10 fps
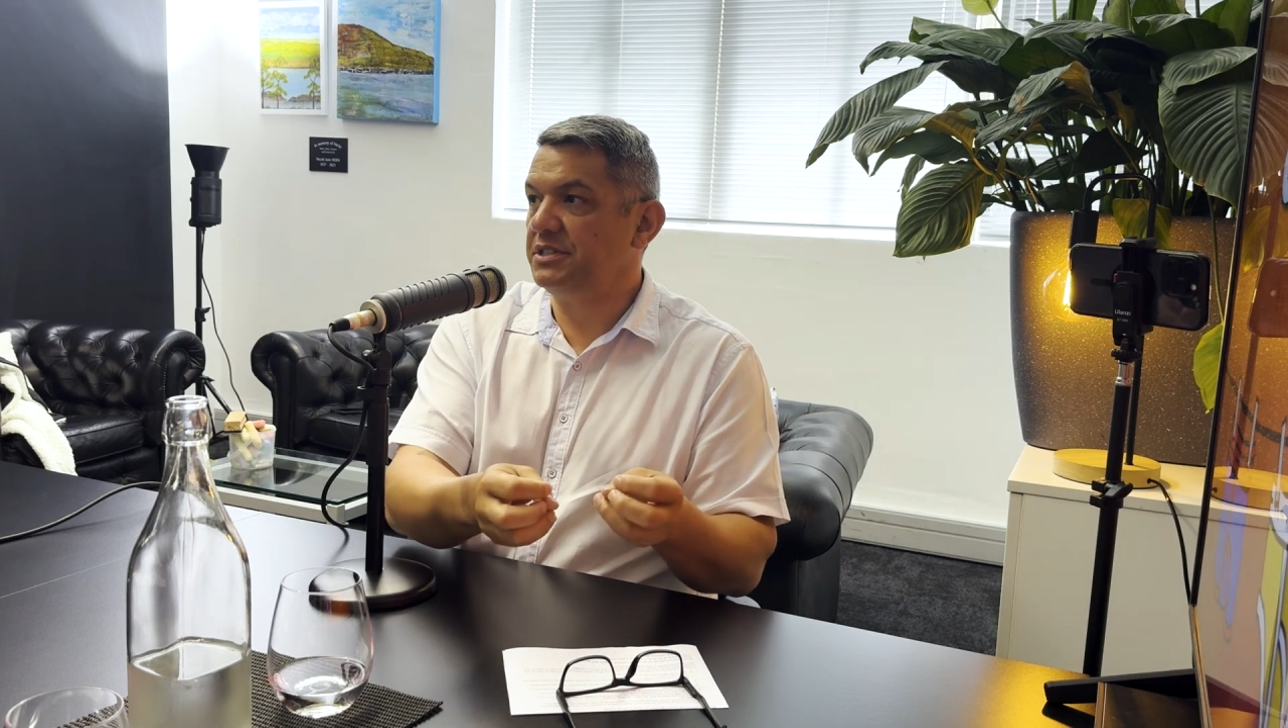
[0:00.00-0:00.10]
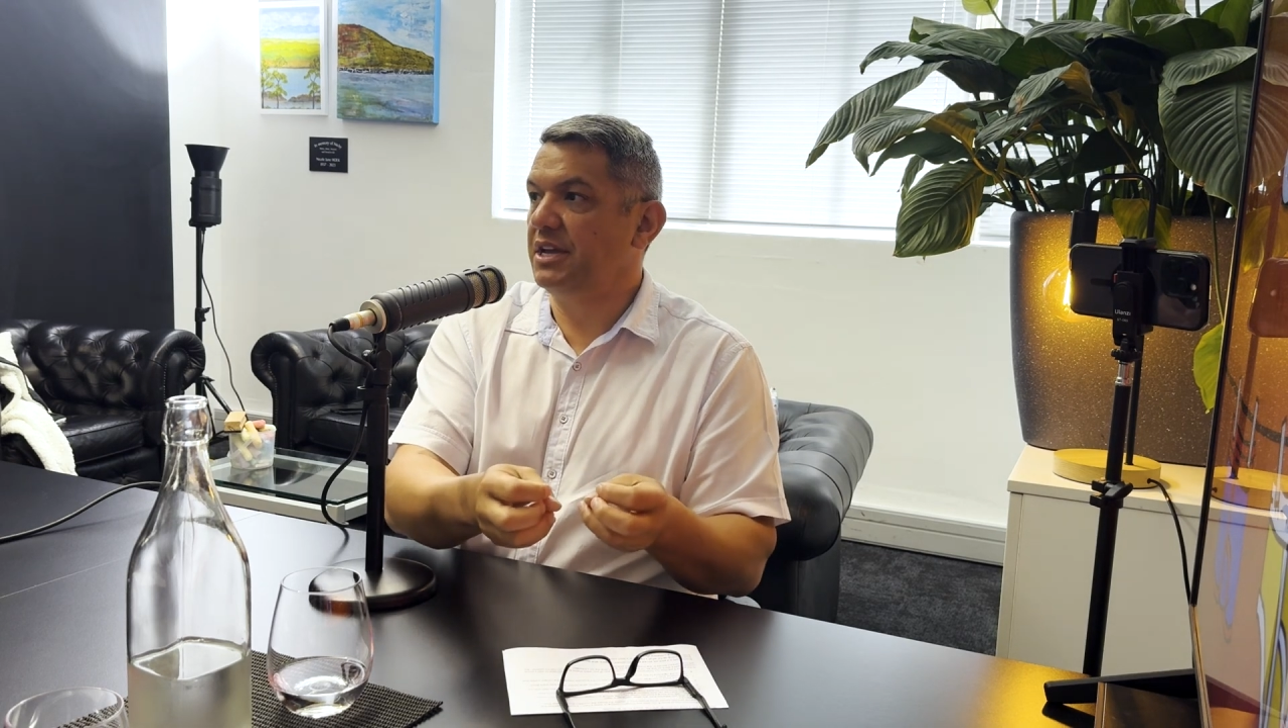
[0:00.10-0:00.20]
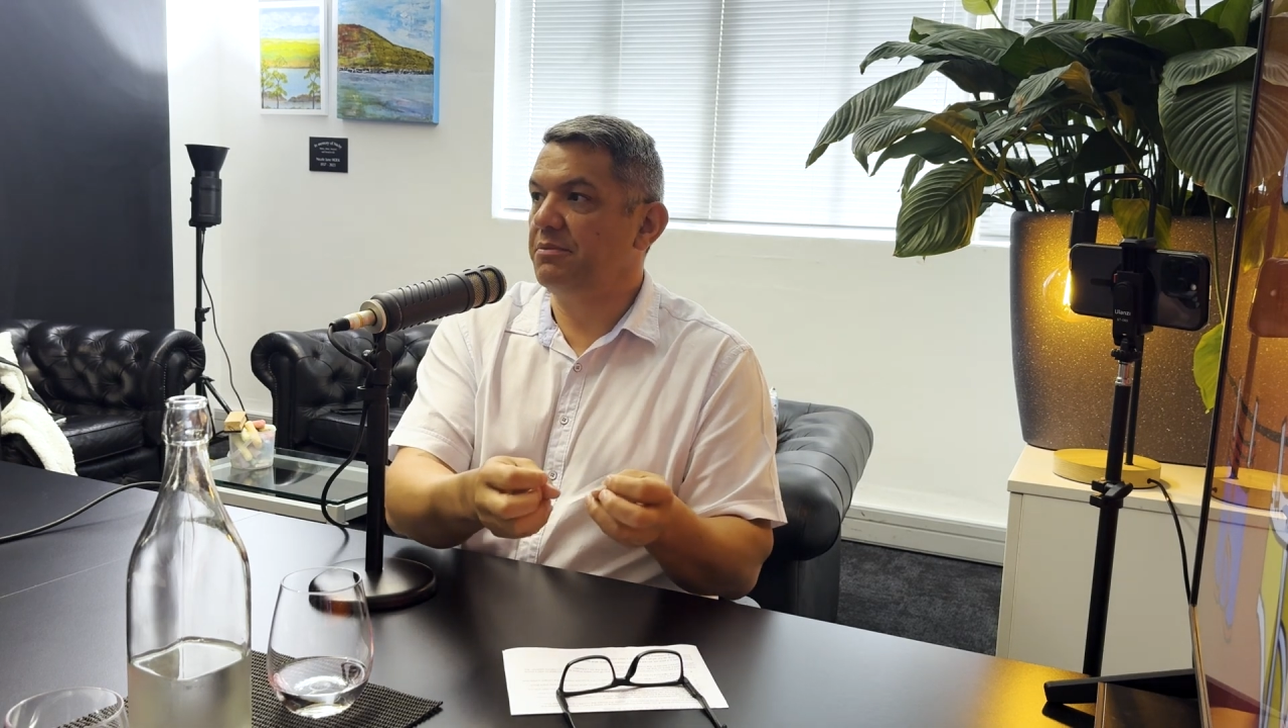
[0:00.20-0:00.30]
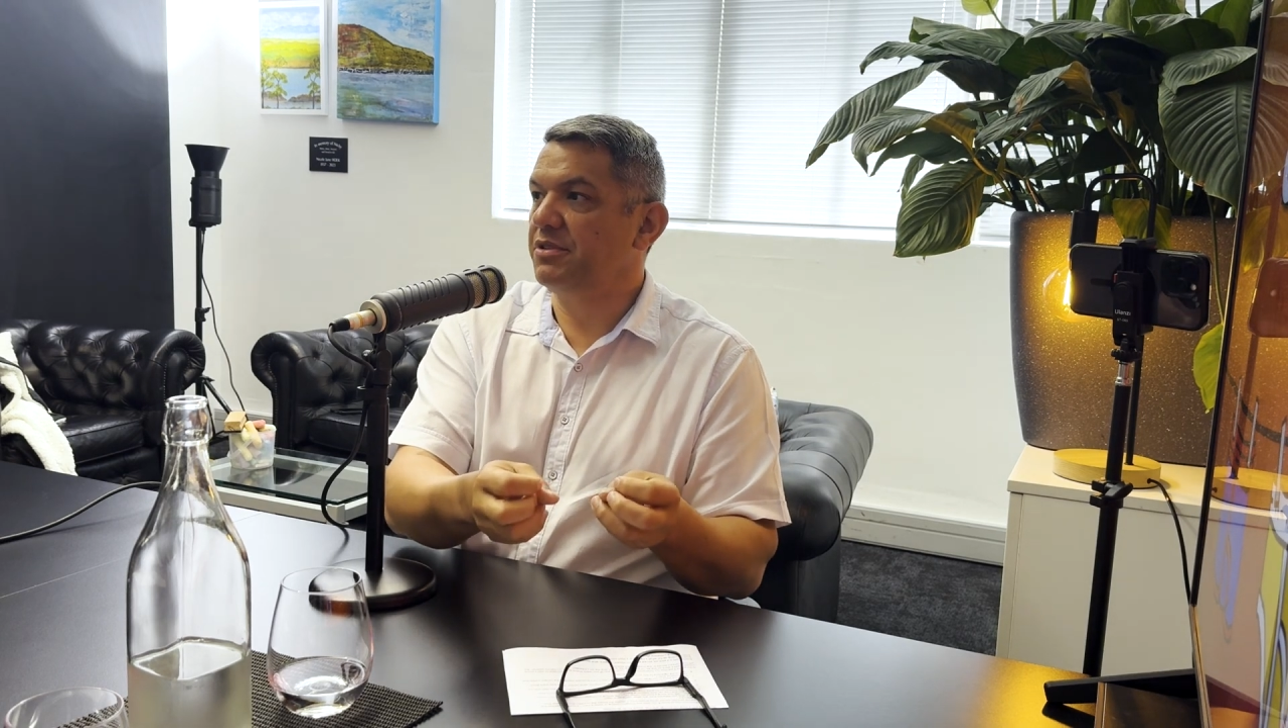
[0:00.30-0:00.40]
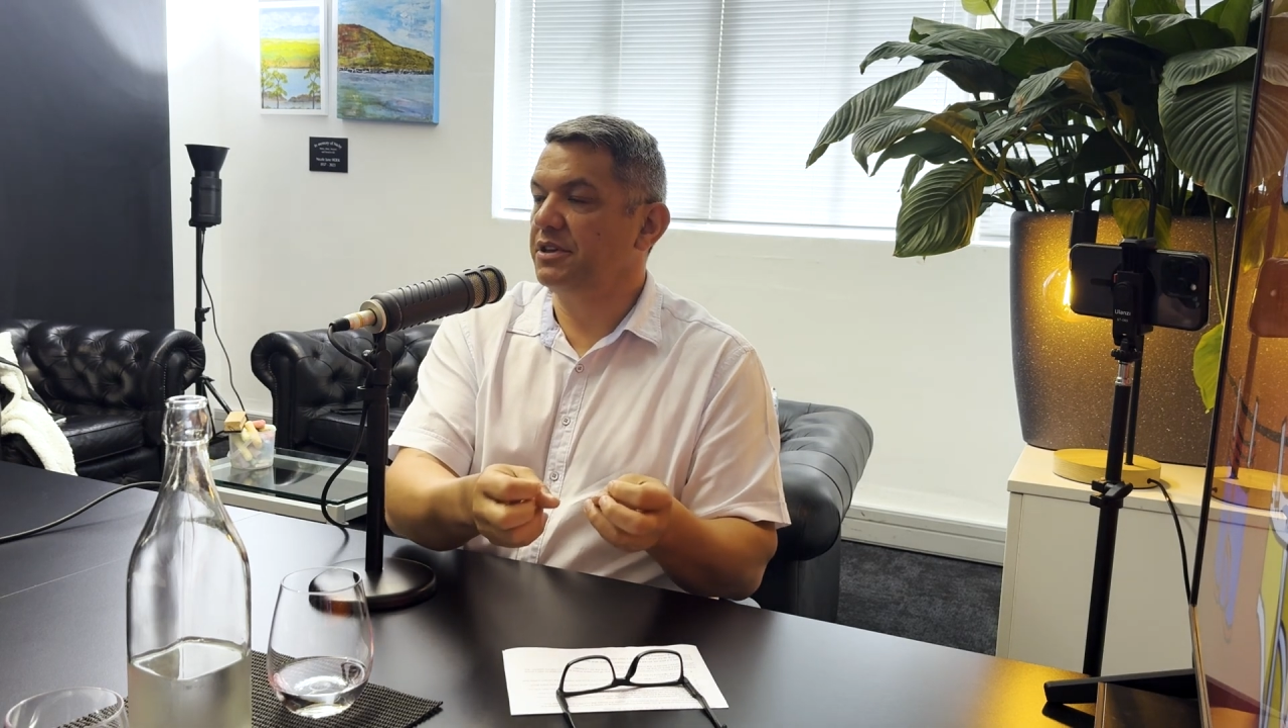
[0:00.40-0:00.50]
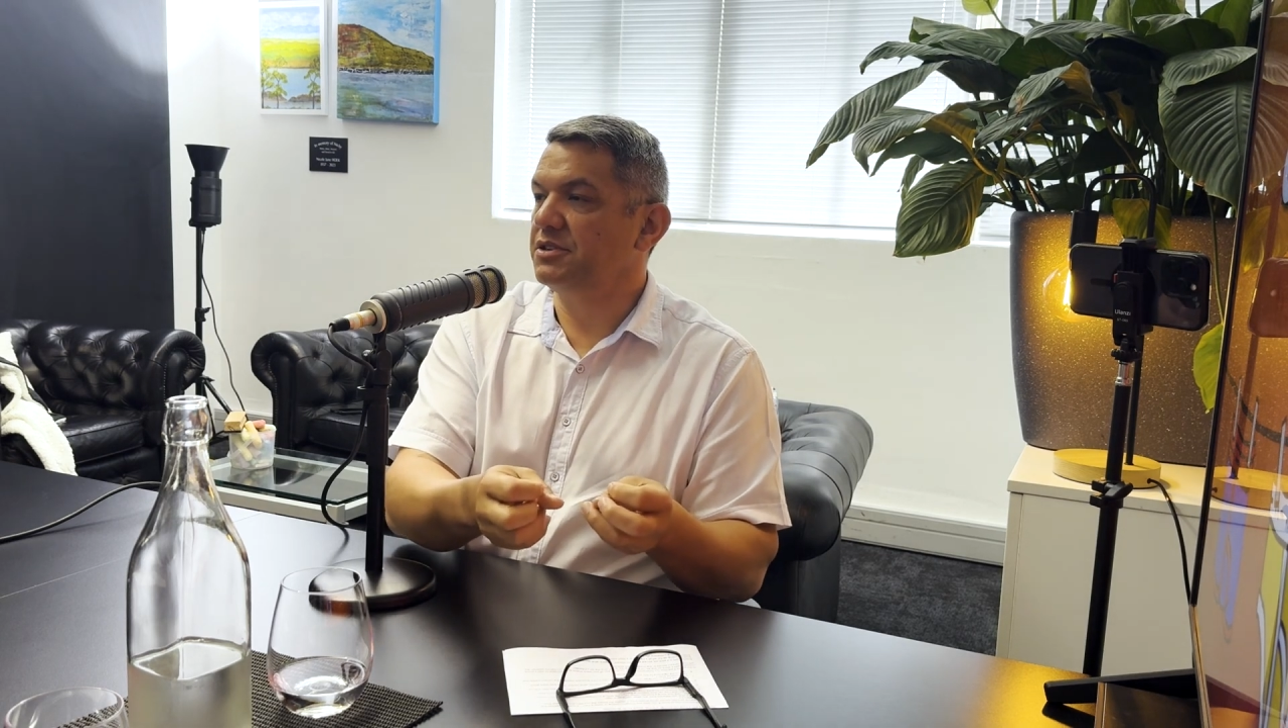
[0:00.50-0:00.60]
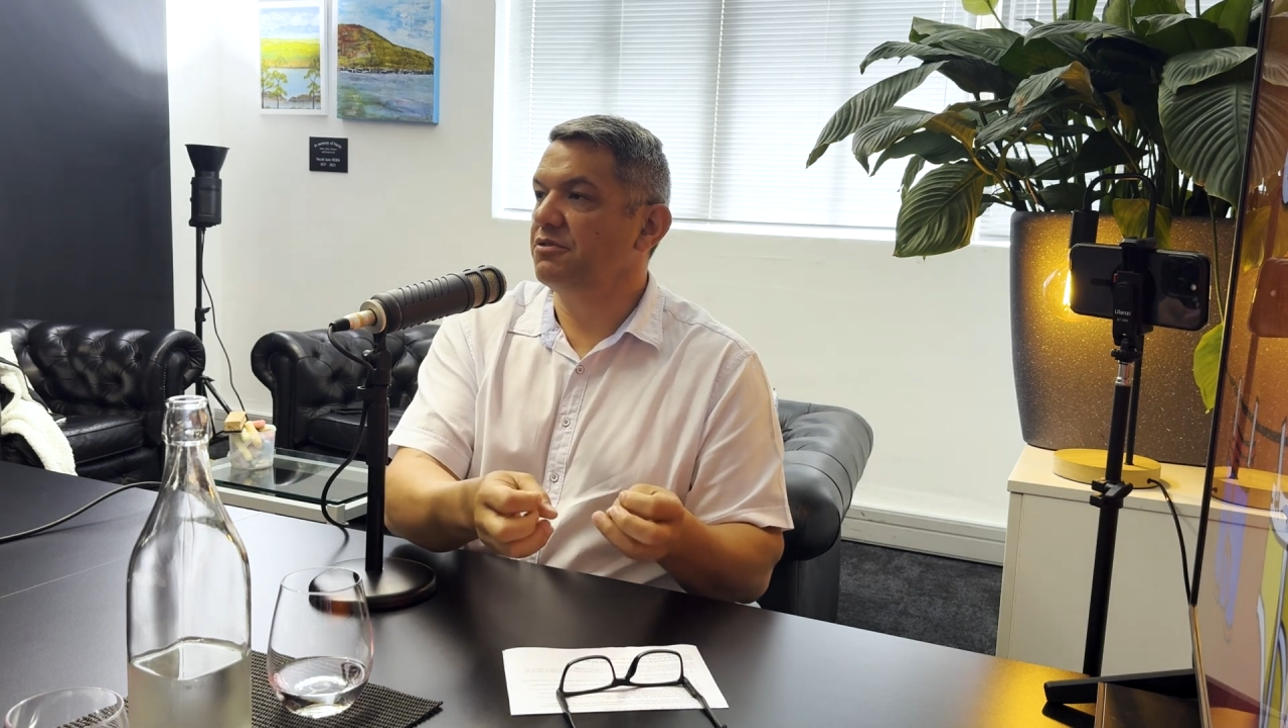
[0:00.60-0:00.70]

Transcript: damn things